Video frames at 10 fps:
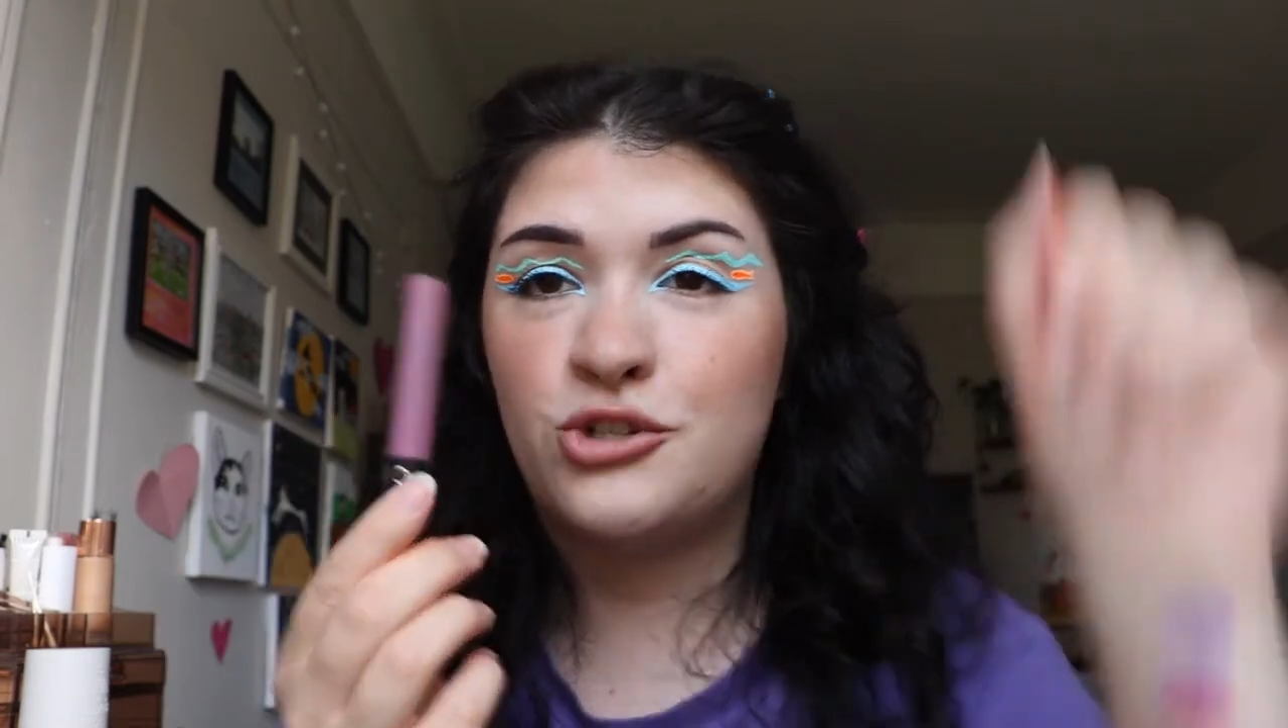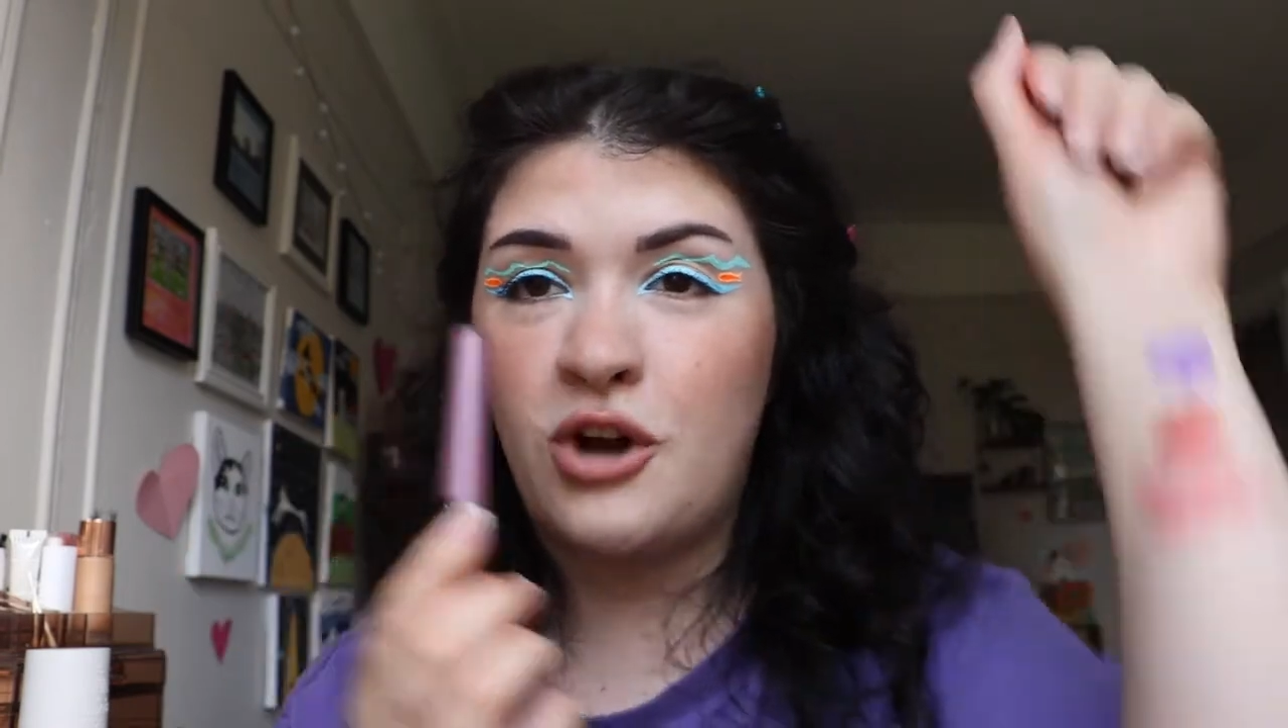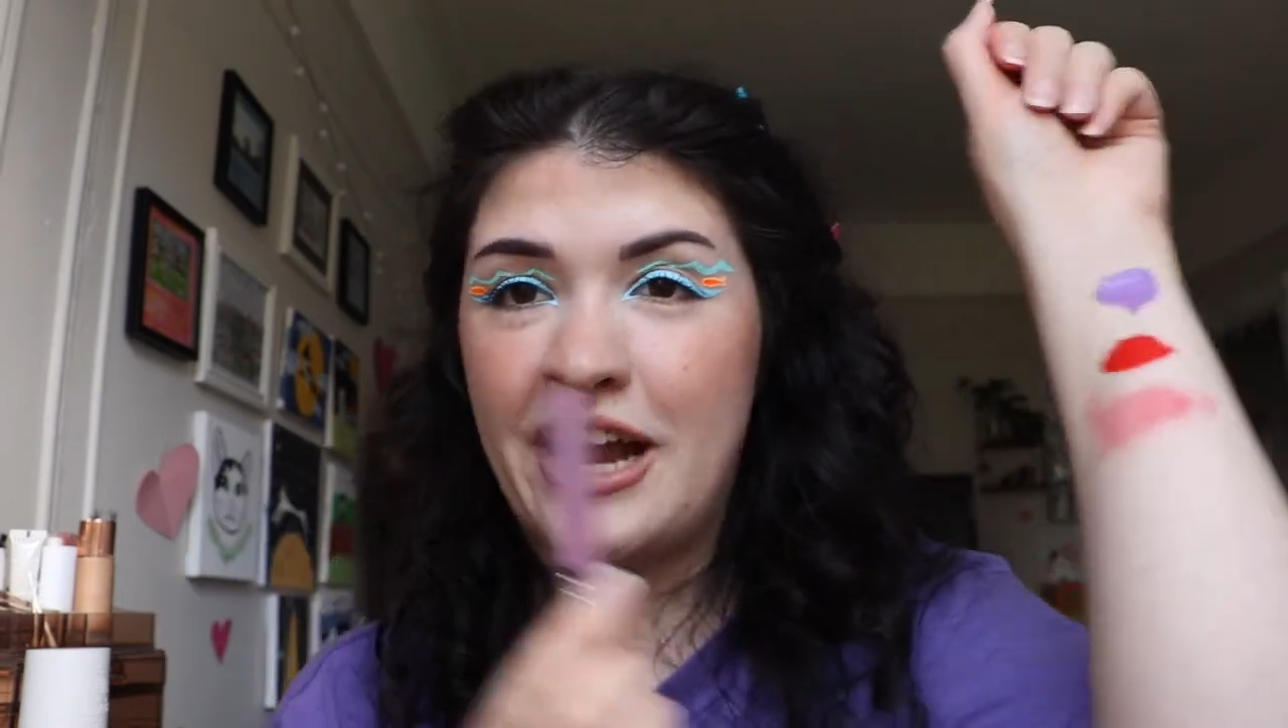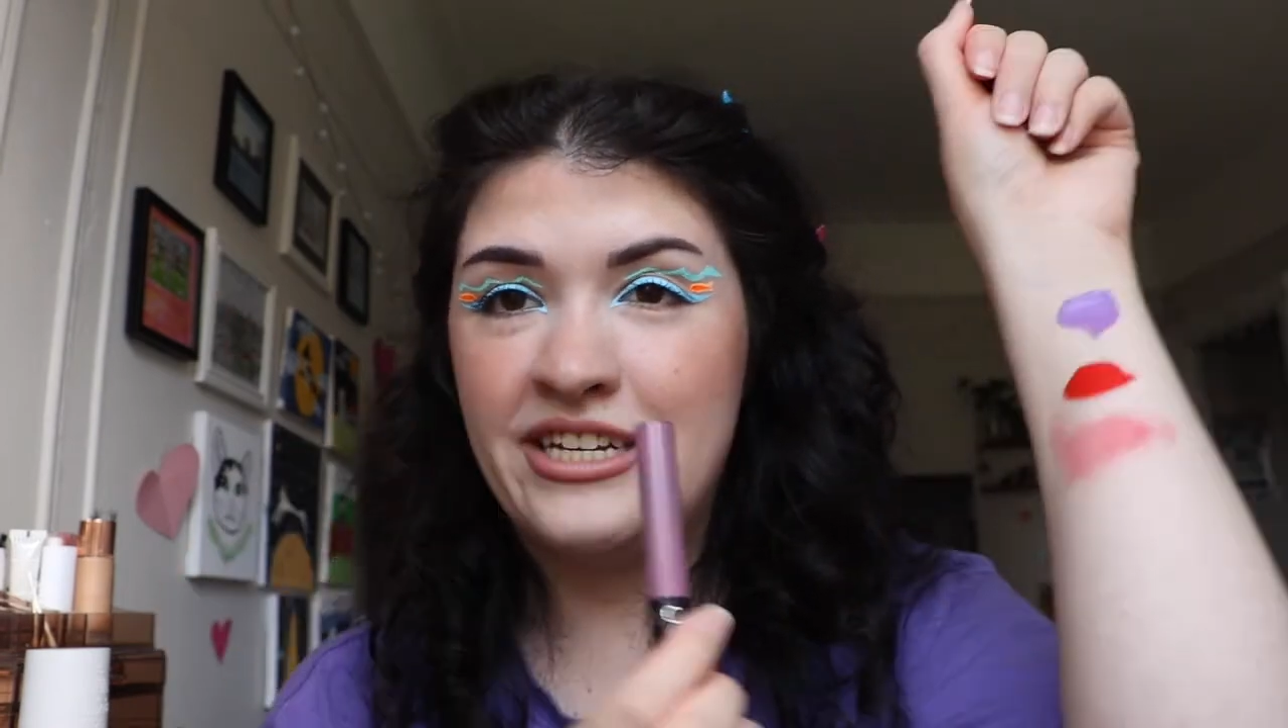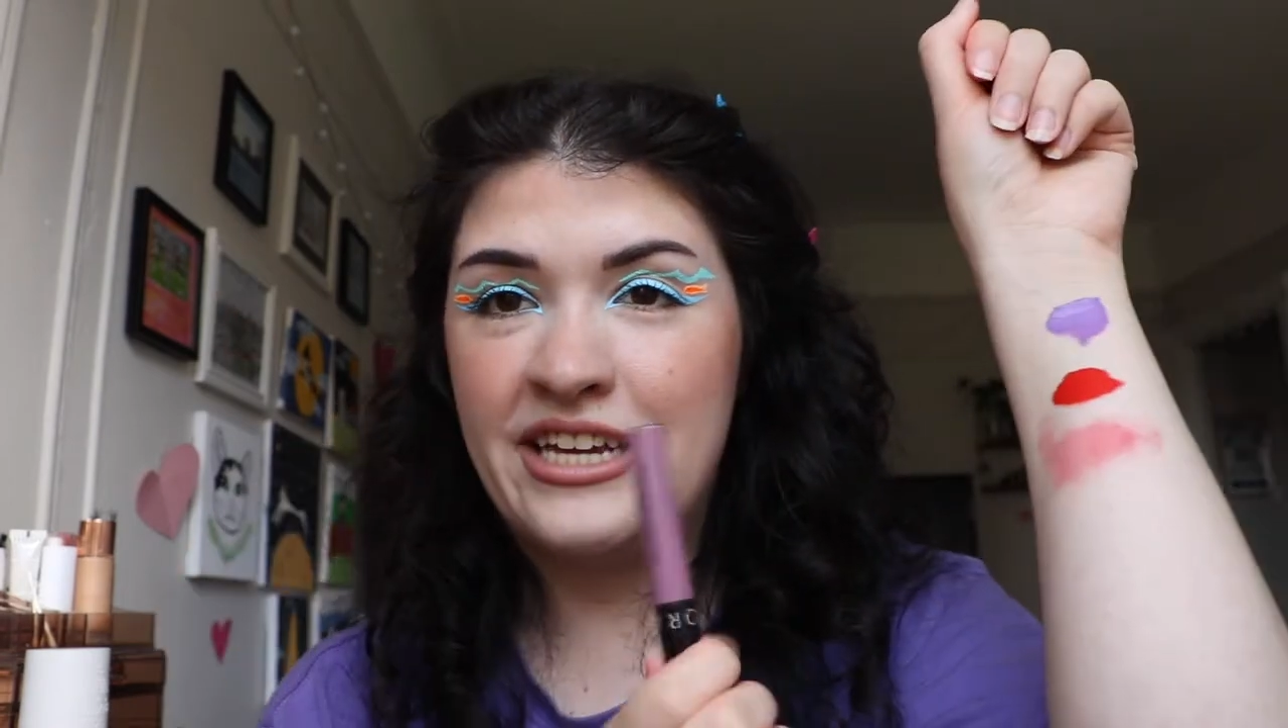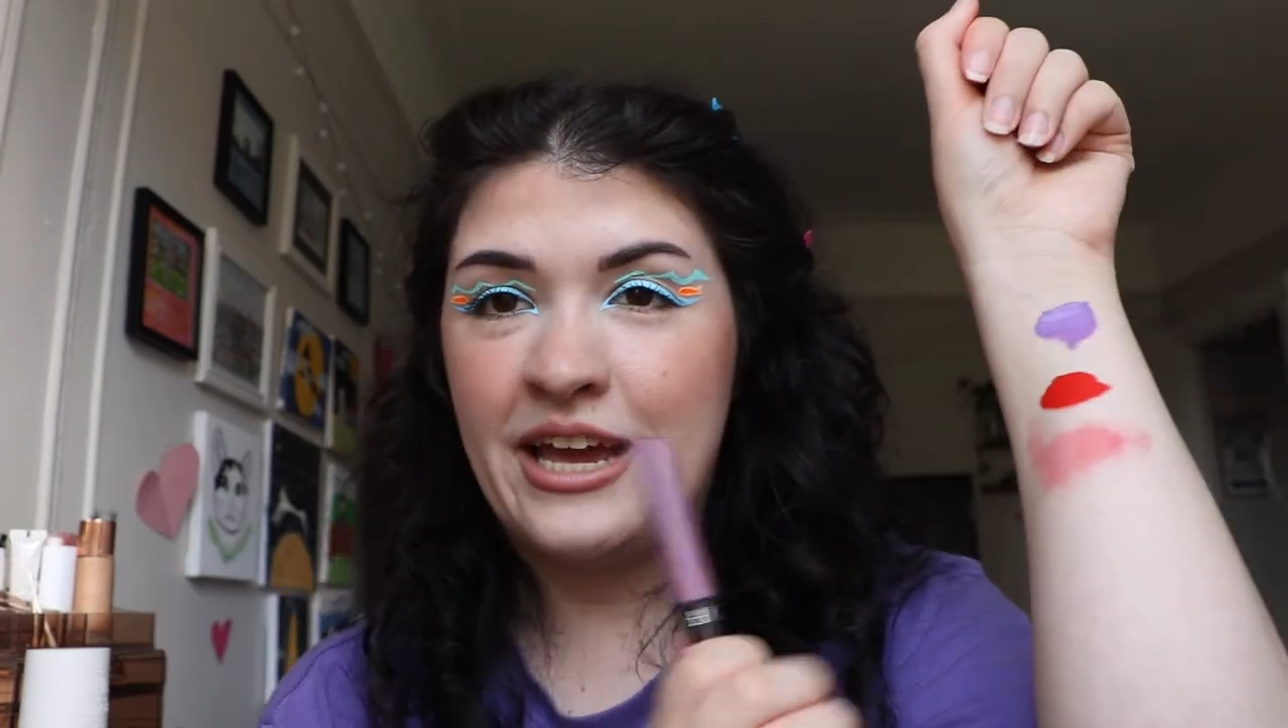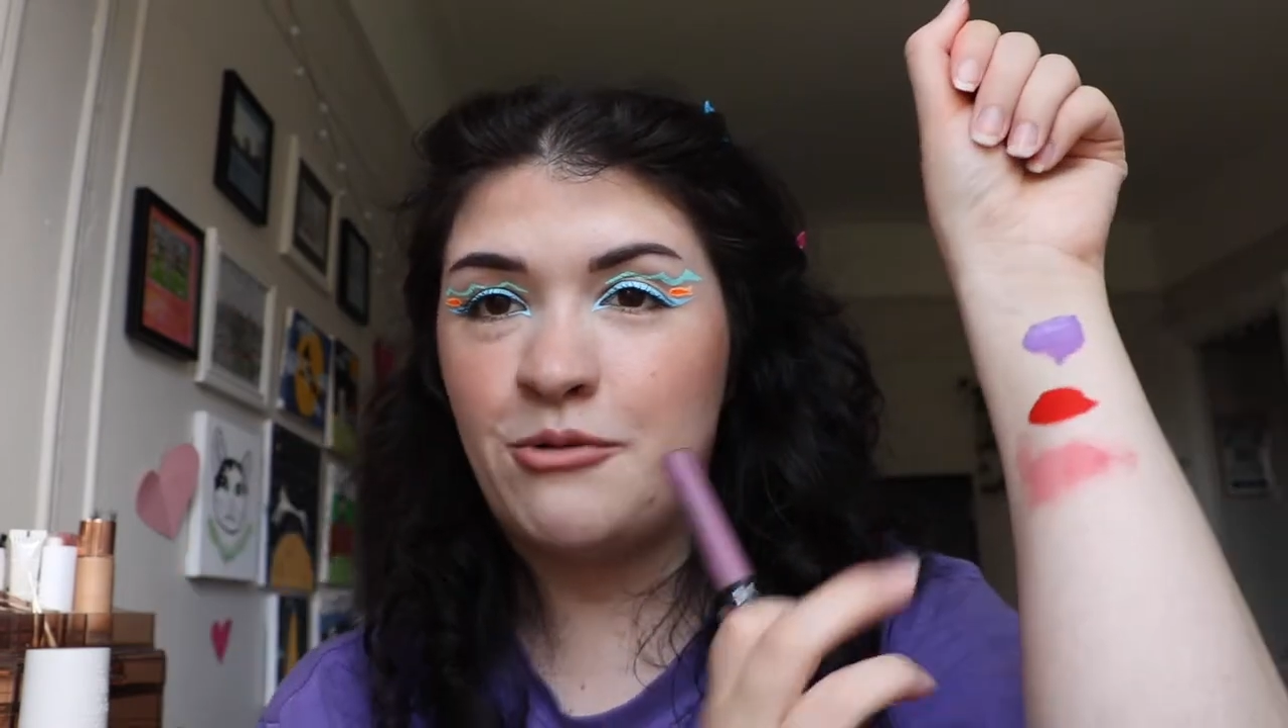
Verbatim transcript: trying to get